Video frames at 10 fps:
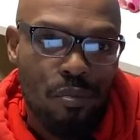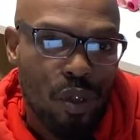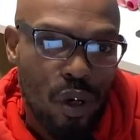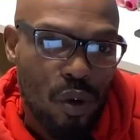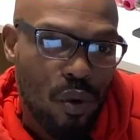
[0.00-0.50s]

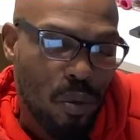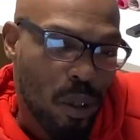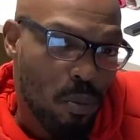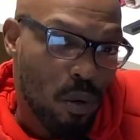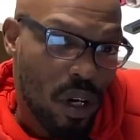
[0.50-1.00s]
You don't want to
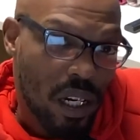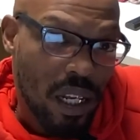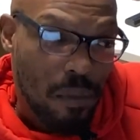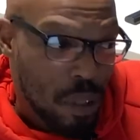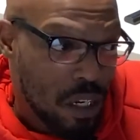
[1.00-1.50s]
be a part of
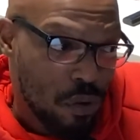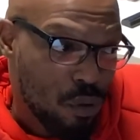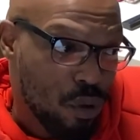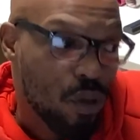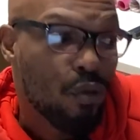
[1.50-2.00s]
that. But if
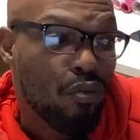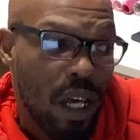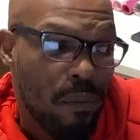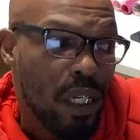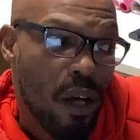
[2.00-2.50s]
you do,
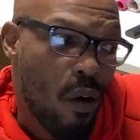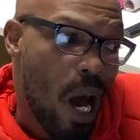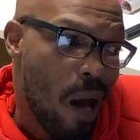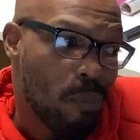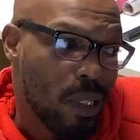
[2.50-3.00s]
let me know.
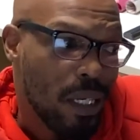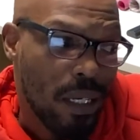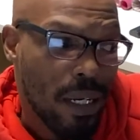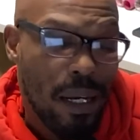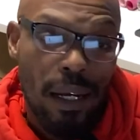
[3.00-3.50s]
I'll put it
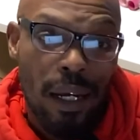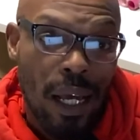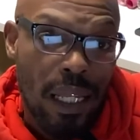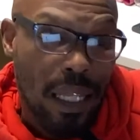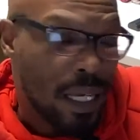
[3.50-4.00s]
in
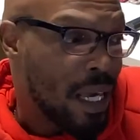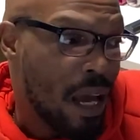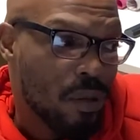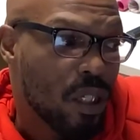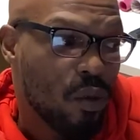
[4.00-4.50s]
the
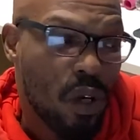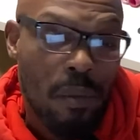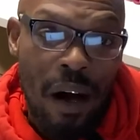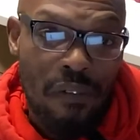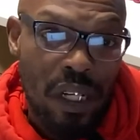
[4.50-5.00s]
caption of one
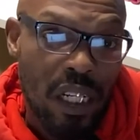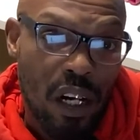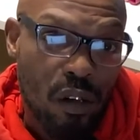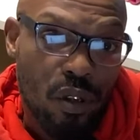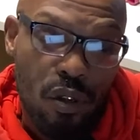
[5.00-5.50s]
of my
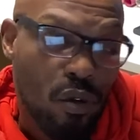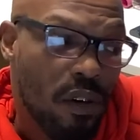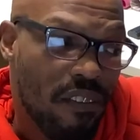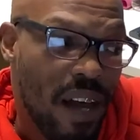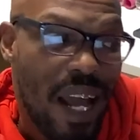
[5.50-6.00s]
videos so you
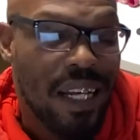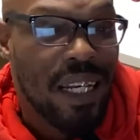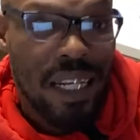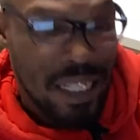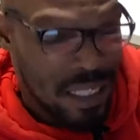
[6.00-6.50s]
can find
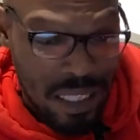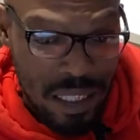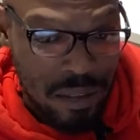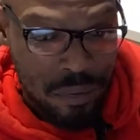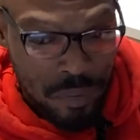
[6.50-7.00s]
it easily.